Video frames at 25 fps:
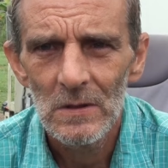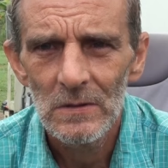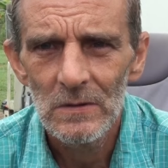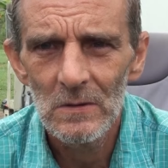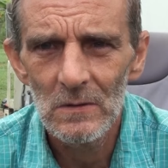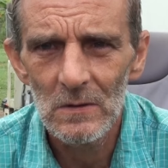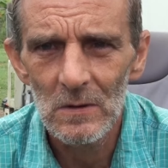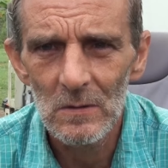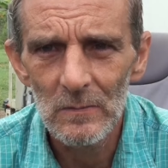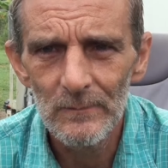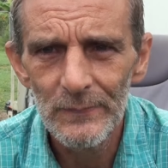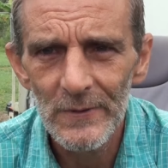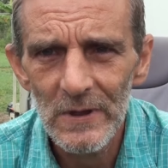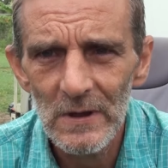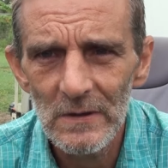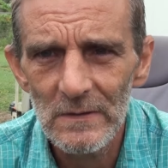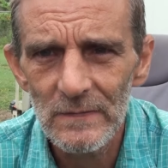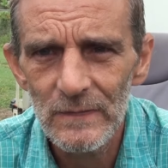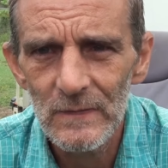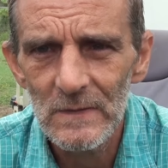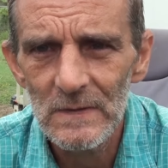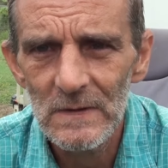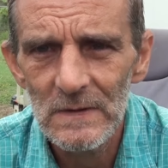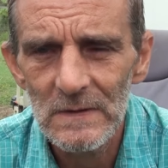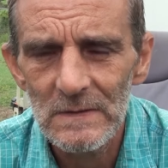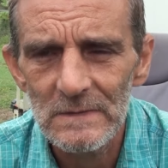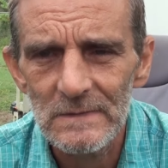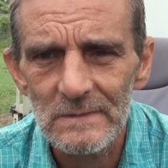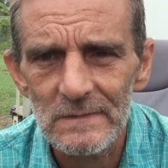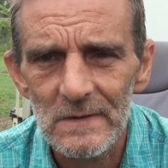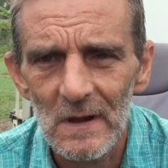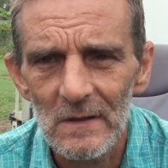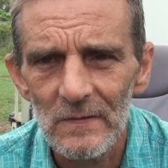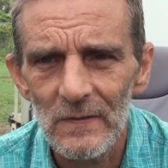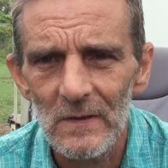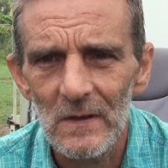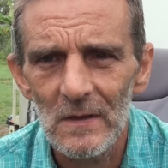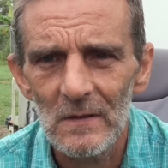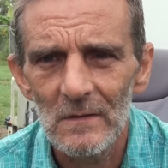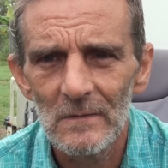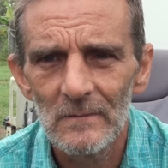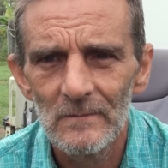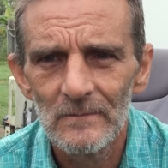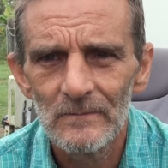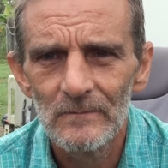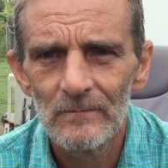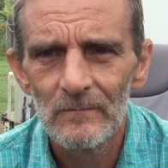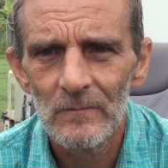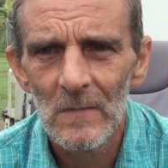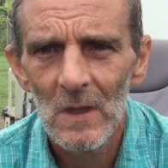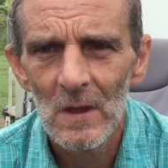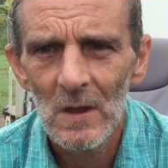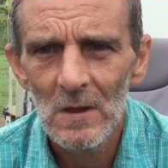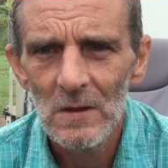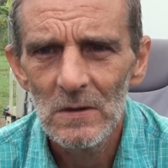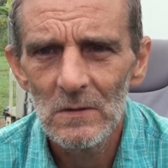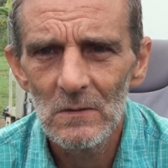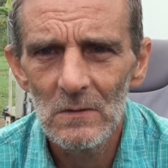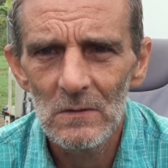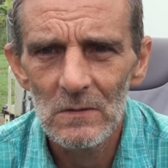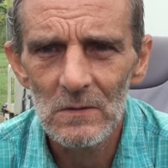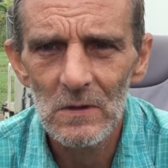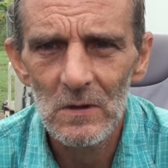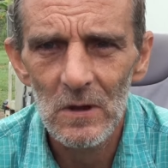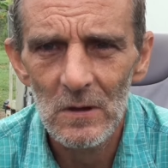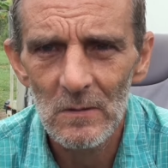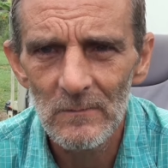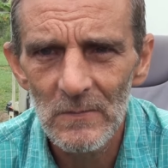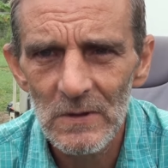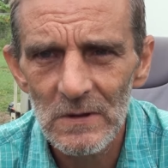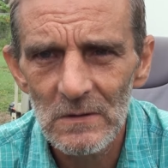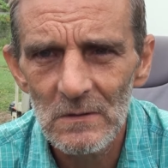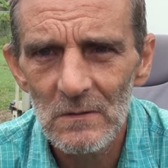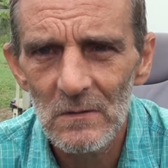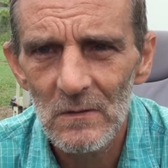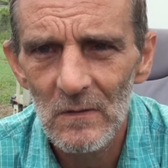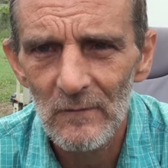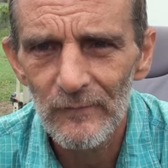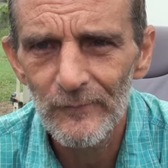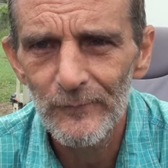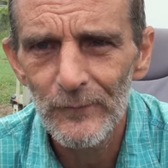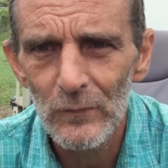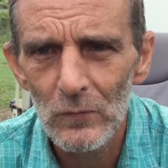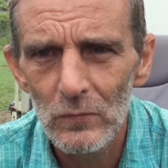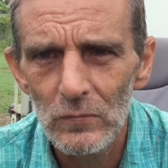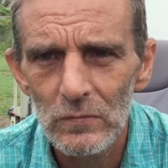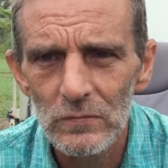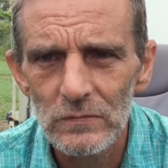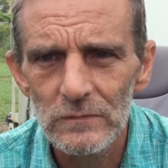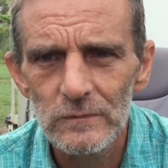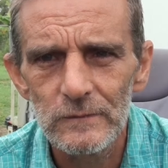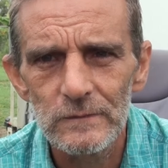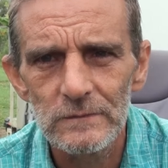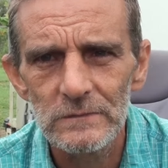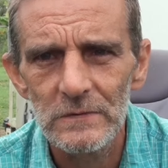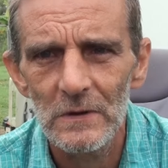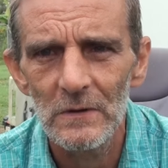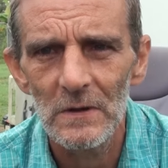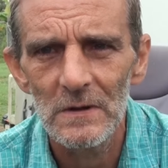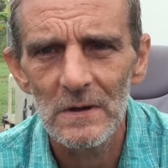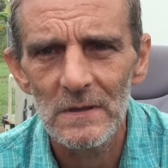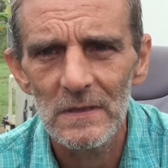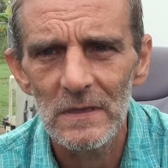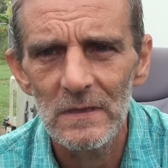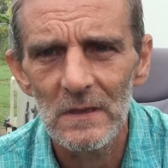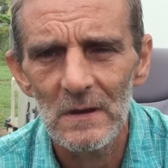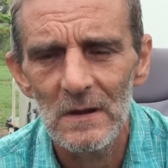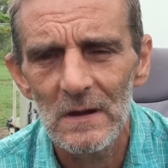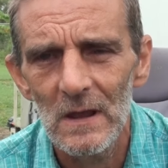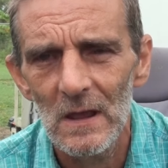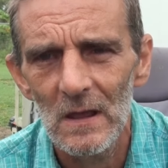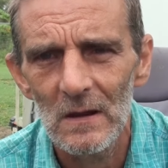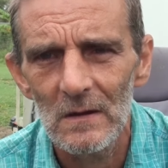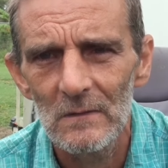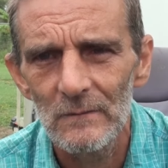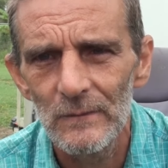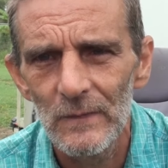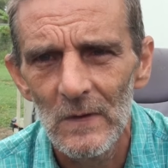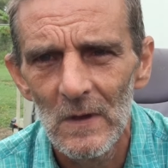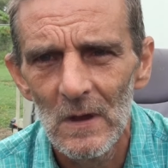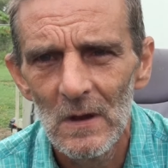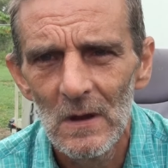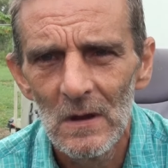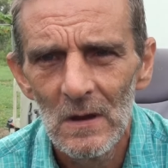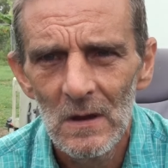You're all better than each other. You're all common law fools trying to get out of